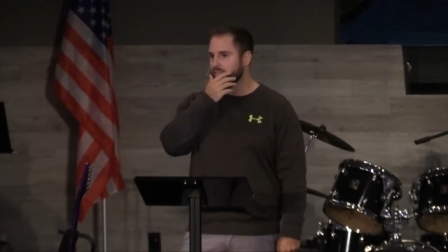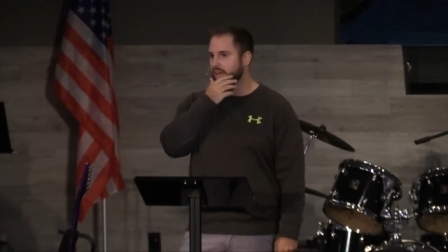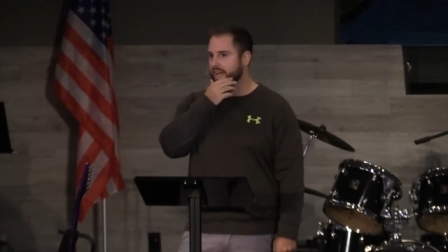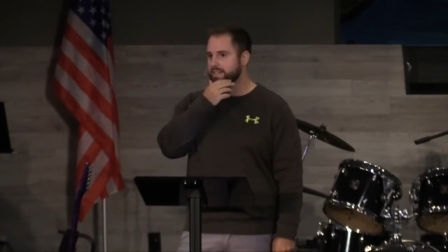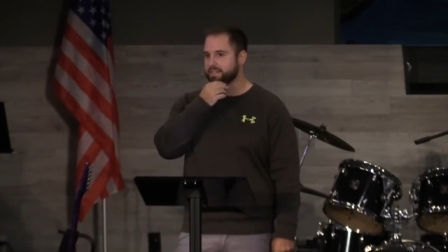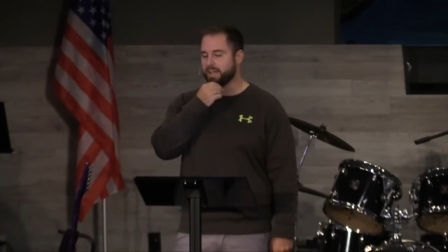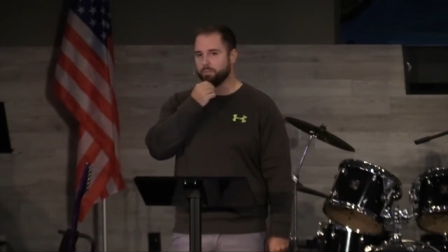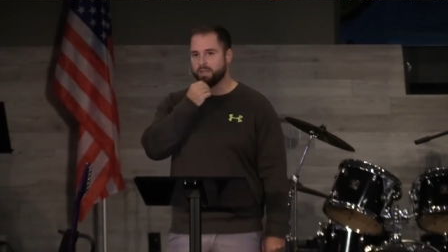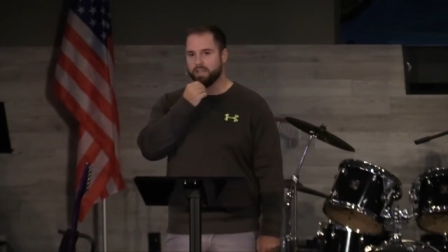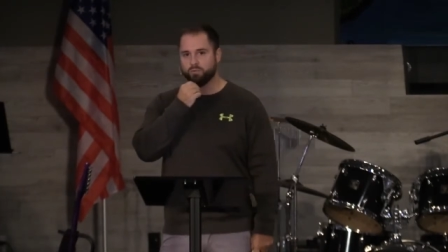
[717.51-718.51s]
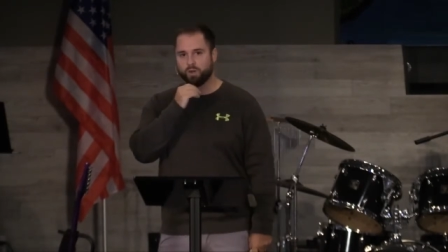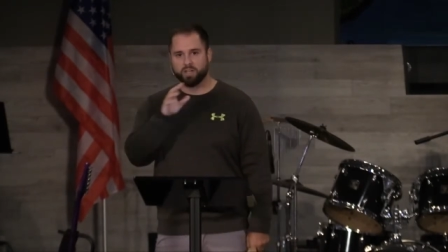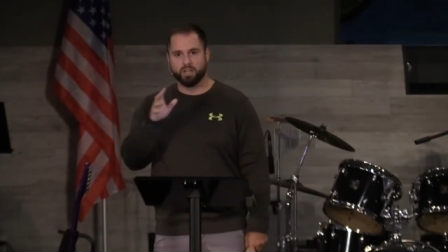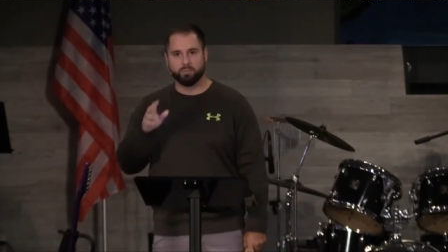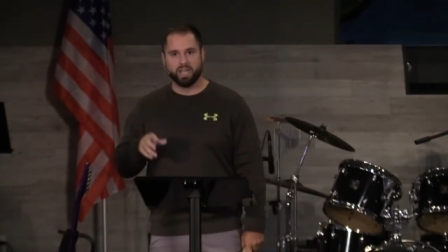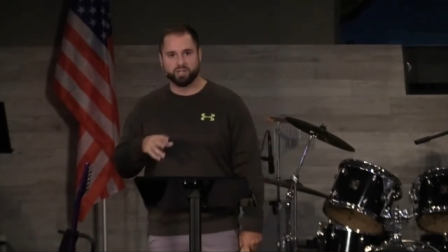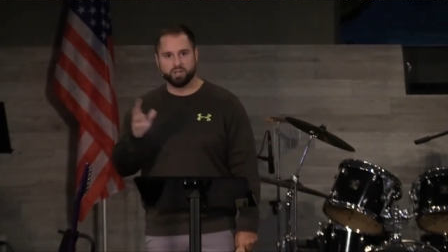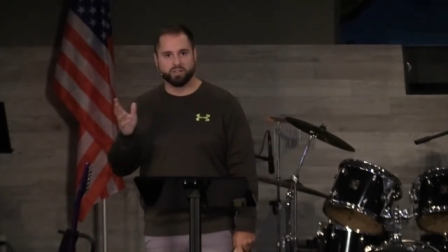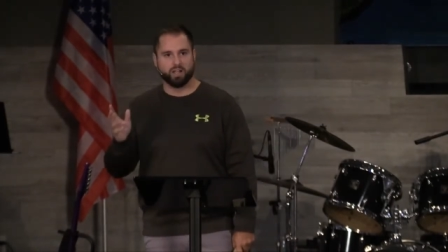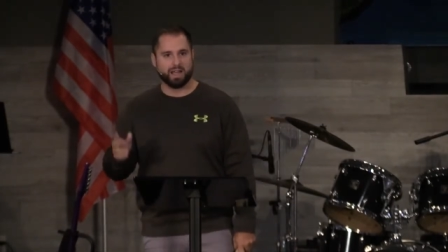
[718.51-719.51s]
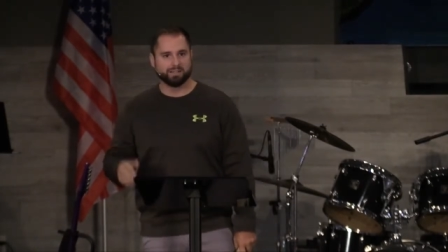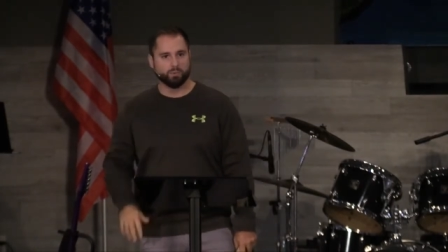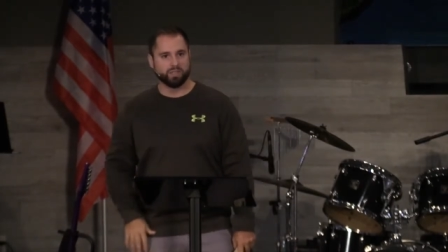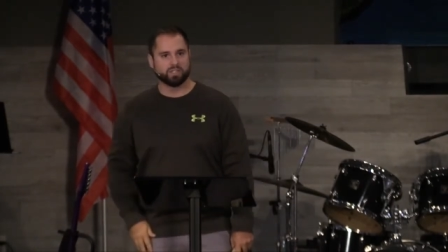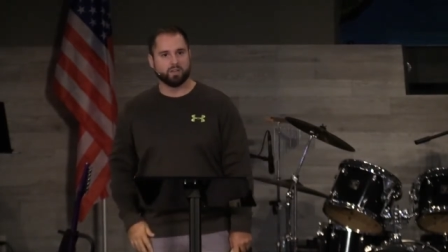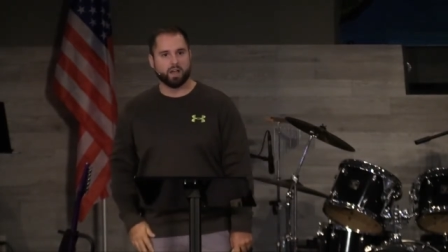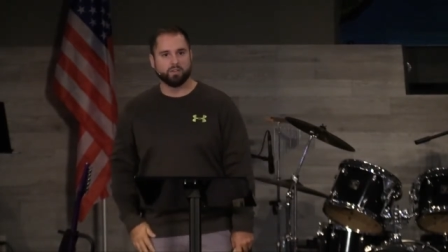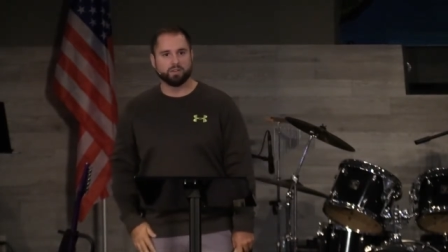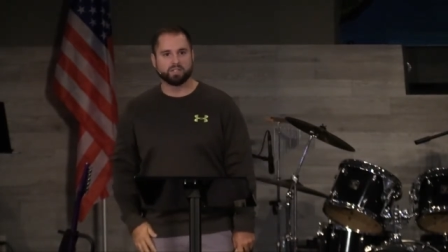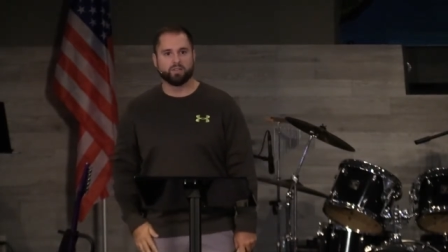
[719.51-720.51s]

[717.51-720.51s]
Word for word: other guys tell me one young man shared the gospel with his father, and his